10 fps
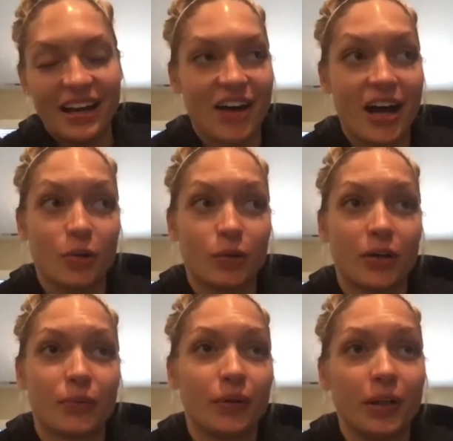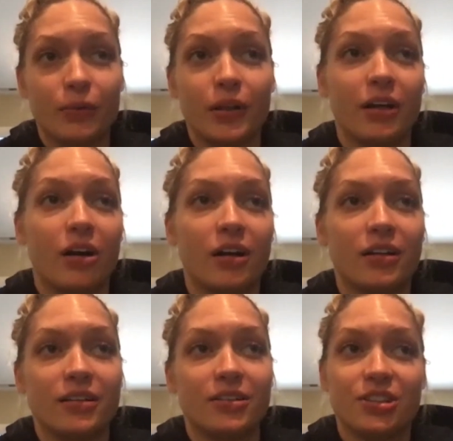I've had to work really, really
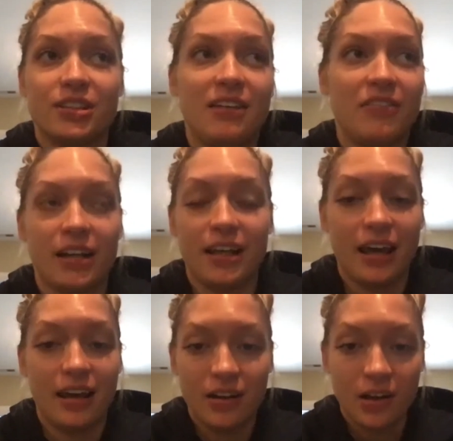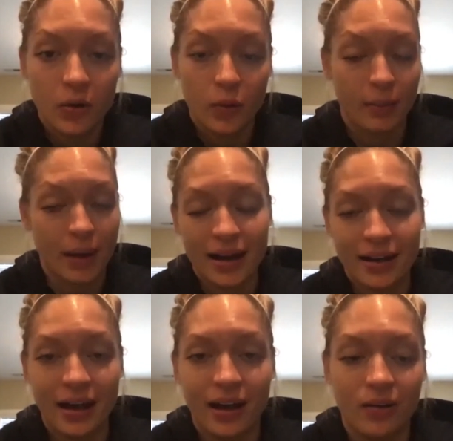hard to just even get where I'm at
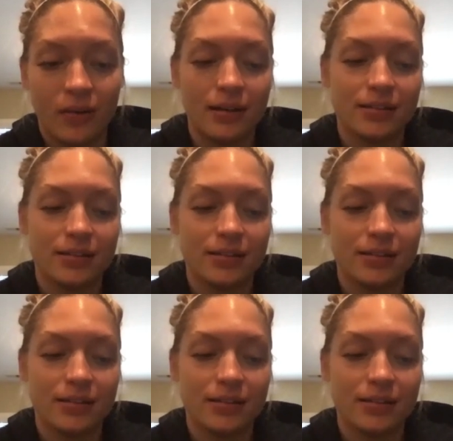now.